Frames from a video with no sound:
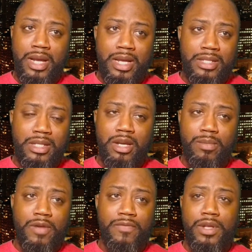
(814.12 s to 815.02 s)
like I
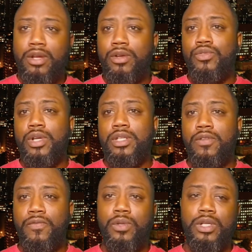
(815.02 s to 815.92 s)
said in my video
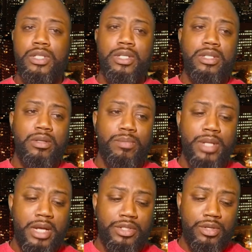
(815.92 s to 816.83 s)
addressing the foolishness in
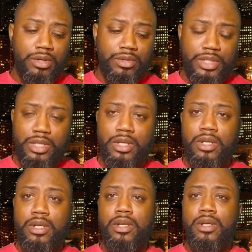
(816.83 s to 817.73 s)
the black church.